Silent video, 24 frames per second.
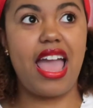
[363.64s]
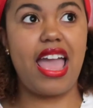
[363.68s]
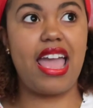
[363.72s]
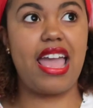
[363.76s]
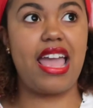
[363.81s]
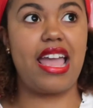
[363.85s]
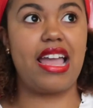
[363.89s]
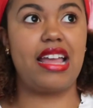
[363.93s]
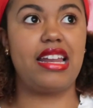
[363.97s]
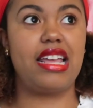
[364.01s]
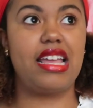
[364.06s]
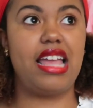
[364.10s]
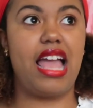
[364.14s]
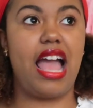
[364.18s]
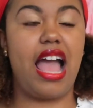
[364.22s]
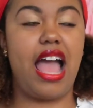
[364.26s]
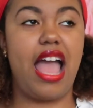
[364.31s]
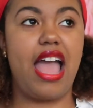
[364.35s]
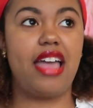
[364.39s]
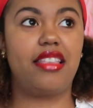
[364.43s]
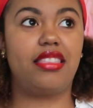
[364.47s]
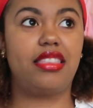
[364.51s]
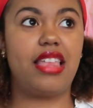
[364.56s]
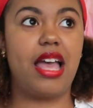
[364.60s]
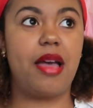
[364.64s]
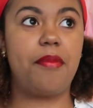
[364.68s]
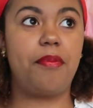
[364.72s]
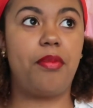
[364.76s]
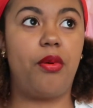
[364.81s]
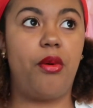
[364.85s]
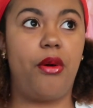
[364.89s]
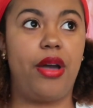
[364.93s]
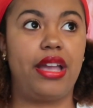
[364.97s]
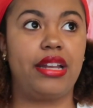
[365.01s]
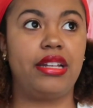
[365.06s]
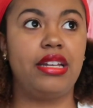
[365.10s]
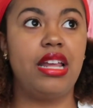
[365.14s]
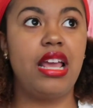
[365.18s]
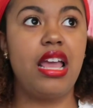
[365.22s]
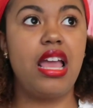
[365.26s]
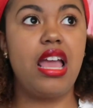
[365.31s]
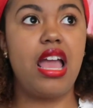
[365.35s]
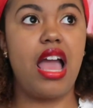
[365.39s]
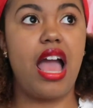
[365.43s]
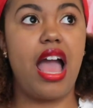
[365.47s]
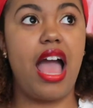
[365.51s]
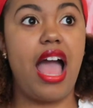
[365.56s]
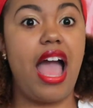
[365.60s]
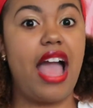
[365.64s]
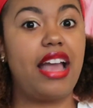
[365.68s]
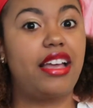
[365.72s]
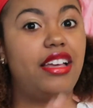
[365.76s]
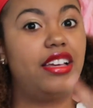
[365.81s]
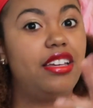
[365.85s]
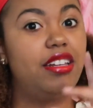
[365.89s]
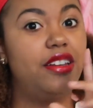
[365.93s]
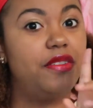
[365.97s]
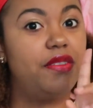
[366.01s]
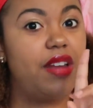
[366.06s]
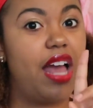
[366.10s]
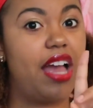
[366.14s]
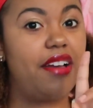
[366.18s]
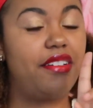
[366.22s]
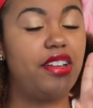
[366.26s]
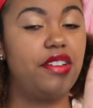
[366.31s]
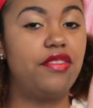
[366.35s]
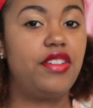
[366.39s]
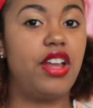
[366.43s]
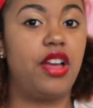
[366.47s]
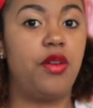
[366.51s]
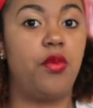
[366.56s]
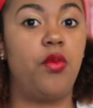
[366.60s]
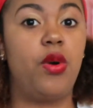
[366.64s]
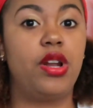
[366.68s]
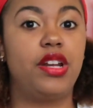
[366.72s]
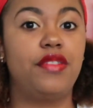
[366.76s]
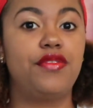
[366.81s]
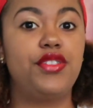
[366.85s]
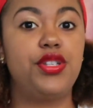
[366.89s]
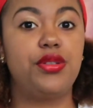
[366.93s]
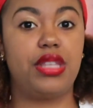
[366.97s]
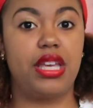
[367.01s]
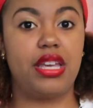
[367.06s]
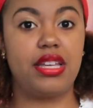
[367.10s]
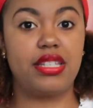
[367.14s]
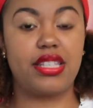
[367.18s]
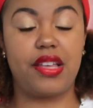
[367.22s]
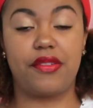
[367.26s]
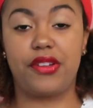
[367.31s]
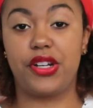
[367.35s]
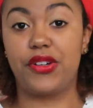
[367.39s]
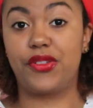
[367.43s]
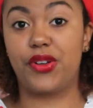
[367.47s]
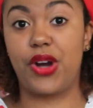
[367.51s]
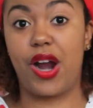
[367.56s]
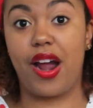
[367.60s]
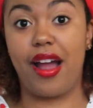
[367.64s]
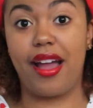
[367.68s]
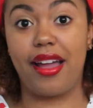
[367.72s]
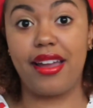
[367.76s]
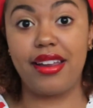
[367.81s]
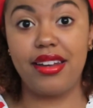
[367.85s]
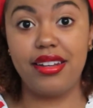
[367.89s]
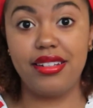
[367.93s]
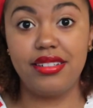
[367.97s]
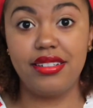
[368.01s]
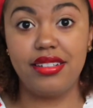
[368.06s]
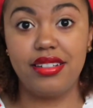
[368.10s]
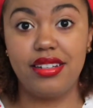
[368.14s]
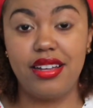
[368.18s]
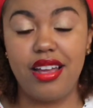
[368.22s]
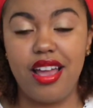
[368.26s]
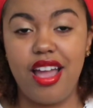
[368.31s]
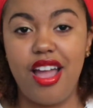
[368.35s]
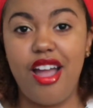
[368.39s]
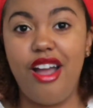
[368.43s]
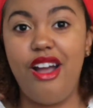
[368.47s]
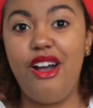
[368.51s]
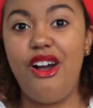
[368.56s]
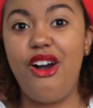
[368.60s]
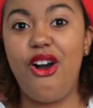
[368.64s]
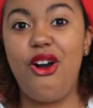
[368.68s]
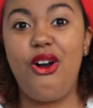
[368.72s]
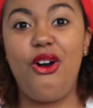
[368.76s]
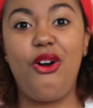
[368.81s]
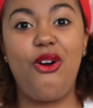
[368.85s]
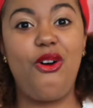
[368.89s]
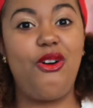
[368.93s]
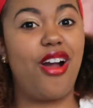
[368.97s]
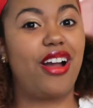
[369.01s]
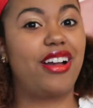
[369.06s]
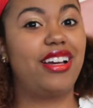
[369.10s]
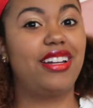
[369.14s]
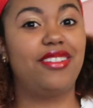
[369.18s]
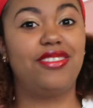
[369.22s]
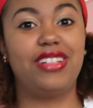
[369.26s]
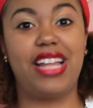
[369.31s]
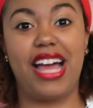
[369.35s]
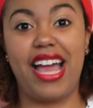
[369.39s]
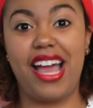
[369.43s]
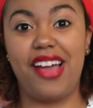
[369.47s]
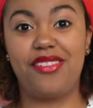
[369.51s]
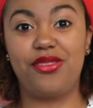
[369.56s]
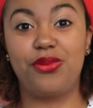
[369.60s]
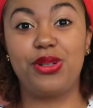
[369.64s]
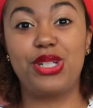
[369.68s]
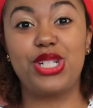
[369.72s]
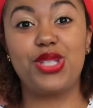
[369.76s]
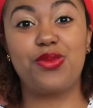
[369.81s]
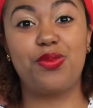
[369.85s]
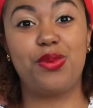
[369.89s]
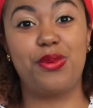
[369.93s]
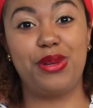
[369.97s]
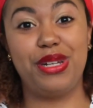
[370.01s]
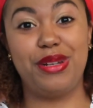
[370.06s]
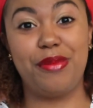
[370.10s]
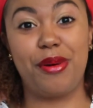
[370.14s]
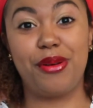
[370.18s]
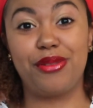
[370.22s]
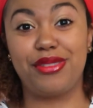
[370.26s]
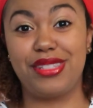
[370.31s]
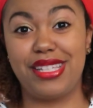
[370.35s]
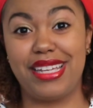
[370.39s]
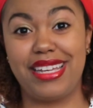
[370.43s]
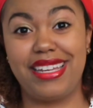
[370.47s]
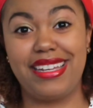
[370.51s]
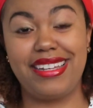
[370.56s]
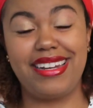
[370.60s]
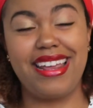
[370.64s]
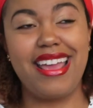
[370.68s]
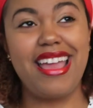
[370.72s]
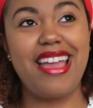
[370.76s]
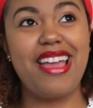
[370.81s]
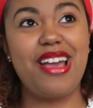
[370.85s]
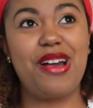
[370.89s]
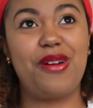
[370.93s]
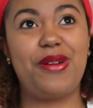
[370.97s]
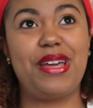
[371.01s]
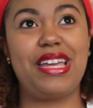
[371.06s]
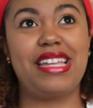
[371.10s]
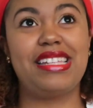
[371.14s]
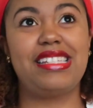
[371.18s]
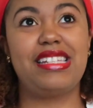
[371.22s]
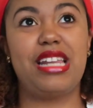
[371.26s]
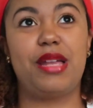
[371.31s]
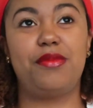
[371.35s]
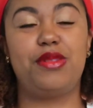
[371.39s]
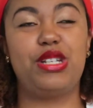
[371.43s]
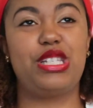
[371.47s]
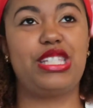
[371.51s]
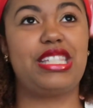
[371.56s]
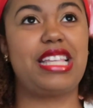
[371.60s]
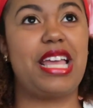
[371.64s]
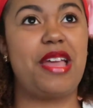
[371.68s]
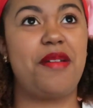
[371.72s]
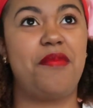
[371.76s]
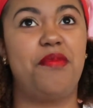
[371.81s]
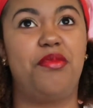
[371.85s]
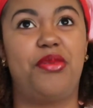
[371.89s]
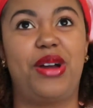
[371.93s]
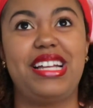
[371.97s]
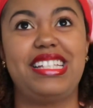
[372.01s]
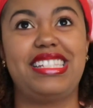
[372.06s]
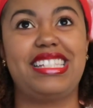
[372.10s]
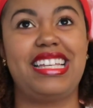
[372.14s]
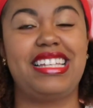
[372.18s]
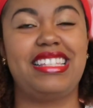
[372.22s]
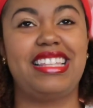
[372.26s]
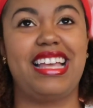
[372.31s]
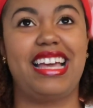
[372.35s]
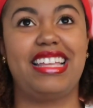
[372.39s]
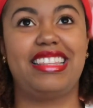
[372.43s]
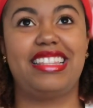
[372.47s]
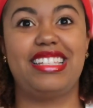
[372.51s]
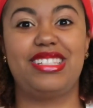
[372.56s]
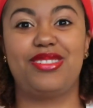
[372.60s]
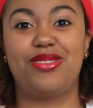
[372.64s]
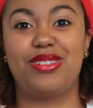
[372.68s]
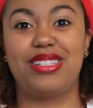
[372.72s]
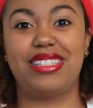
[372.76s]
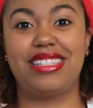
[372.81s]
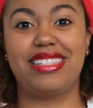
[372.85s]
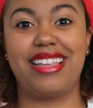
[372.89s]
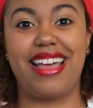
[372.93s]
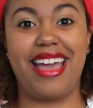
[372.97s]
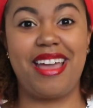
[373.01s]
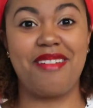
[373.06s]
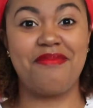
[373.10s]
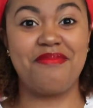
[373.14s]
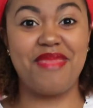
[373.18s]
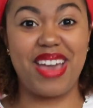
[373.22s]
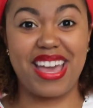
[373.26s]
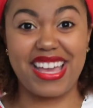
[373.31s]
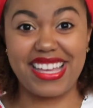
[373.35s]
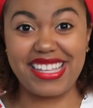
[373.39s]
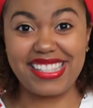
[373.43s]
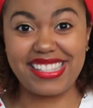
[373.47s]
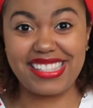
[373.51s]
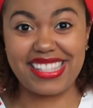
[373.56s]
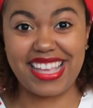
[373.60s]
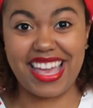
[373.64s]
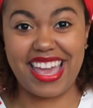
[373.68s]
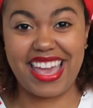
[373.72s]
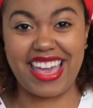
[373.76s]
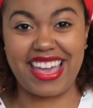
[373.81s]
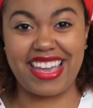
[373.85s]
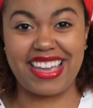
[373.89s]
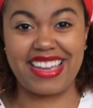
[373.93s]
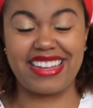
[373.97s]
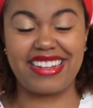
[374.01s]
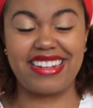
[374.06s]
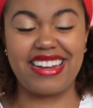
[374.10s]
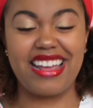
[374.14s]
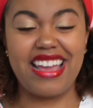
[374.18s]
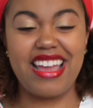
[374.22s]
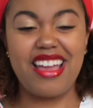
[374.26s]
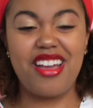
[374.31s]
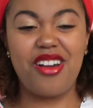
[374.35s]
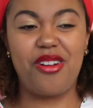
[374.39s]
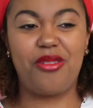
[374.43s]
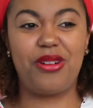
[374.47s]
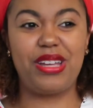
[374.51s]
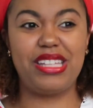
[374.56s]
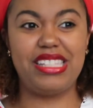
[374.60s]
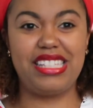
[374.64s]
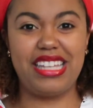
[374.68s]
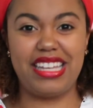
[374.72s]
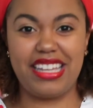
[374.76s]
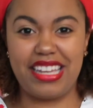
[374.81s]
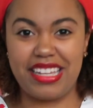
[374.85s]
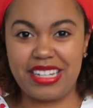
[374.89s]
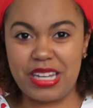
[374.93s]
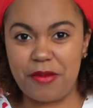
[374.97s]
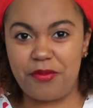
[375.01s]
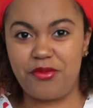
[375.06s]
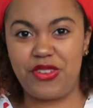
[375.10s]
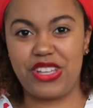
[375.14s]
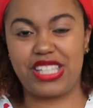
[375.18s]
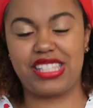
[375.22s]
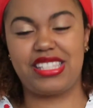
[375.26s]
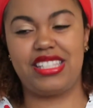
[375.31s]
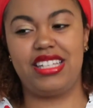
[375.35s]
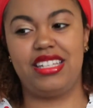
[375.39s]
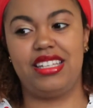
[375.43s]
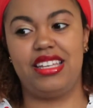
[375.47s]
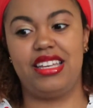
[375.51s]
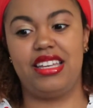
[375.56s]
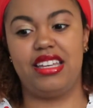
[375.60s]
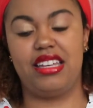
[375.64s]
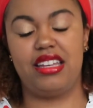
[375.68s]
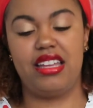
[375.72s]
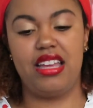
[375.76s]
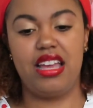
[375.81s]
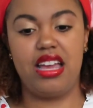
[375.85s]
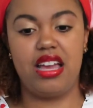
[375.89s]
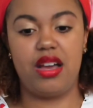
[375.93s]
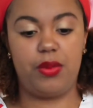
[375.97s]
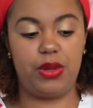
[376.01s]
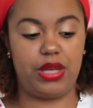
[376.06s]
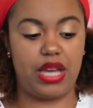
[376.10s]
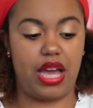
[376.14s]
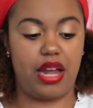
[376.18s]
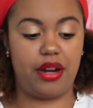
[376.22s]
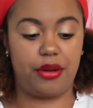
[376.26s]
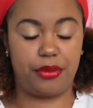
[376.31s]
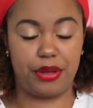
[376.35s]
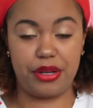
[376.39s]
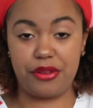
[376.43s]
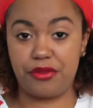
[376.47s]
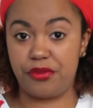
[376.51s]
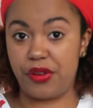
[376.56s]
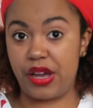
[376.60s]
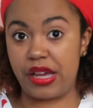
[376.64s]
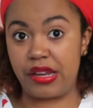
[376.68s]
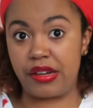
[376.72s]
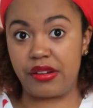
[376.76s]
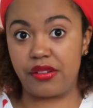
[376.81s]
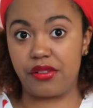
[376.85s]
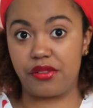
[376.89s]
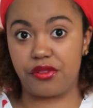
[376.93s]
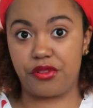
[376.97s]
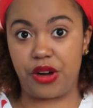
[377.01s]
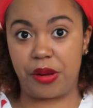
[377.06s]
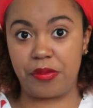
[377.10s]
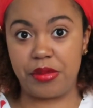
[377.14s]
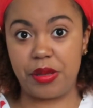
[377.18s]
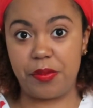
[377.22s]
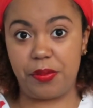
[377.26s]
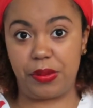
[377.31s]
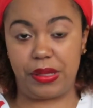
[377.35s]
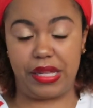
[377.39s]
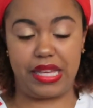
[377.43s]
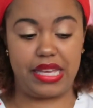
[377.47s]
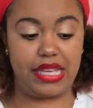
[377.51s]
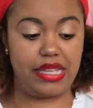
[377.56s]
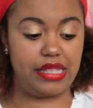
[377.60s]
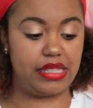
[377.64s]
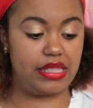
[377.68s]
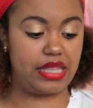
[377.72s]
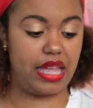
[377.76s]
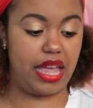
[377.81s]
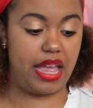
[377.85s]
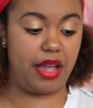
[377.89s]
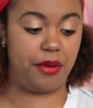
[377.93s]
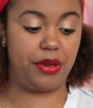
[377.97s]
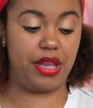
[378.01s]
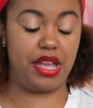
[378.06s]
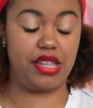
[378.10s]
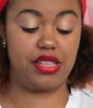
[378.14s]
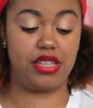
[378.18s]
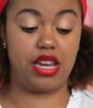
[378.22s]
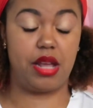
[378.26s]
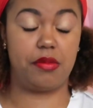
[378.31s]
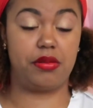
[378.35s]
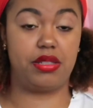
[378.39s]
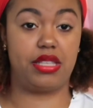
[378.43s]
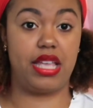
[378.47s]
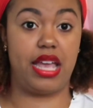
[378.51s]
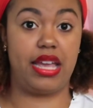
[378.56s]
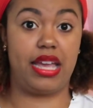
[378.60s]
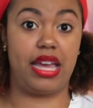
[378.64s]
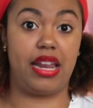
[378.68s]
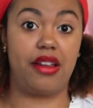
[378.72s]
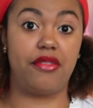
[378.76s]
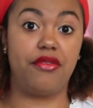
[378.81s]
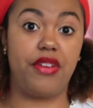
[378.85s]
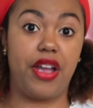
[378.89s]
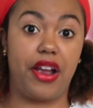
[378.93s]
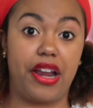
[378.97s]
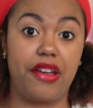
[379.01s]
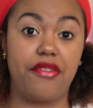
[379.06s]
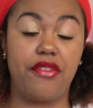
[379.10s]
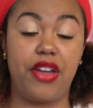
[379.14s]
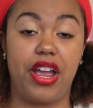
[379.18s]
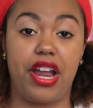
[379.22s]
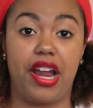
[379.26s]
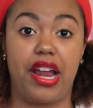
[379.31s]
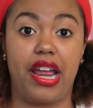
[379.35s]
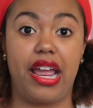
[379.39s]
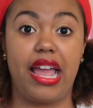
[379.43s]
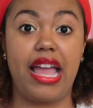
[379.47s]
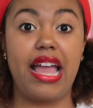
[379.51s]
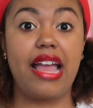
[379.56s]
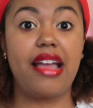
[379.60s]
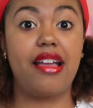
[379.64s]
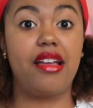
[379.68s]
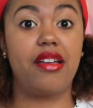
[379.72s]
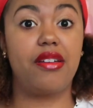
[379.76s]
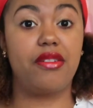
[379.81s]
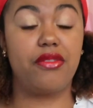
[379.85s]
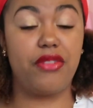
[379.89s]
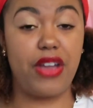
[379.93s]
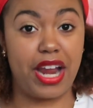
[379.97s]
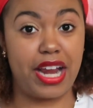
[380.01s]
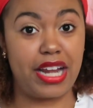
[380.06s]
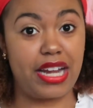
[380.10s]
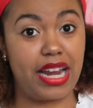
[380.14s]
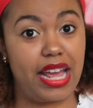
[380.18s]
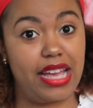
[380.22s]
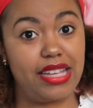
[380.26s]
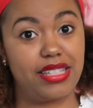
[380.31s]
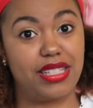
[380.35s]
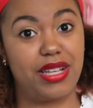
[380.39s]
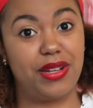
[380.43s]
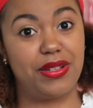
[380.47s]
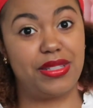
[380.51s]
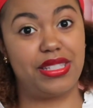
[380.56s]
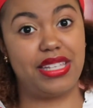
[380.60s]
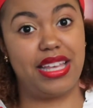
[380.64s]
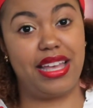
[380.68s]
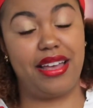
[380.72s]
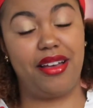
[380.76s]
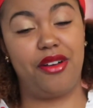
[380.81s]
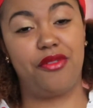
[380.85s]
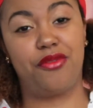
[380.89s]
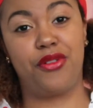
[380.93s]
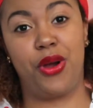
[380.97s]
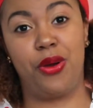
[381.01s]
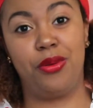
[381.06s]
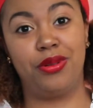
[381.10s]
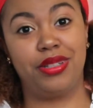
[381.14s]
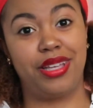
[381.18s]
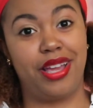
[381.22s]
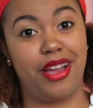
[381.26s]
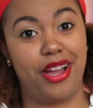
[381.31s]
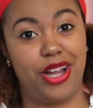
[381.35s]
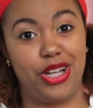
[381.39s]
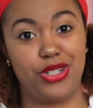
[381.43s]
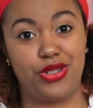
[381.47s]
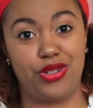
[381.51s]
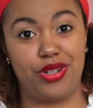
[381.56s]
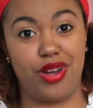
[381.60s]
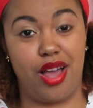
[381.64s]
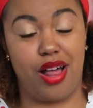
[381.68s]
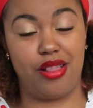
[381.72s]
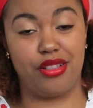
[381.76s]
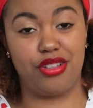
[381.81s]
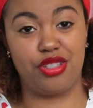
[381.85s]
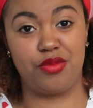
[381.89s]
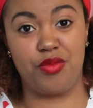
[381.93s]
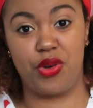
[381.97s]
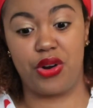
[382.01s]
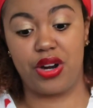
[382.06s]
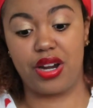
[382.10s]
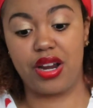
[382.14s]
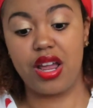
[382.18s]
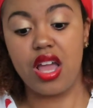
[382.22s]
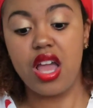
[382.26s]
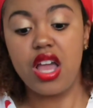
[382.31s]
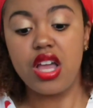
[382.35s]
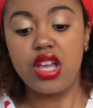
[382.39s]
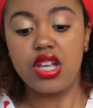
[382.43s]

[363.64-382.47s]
And at that point, I could have done one of two things. I could have cried, or I could have laughed, which is what we both did. We ended up just embracing that this was a mess, and we did end up fixing it. We got a refund from the place, and we ended up staying in a very, very, very nice hotel for only $100 more.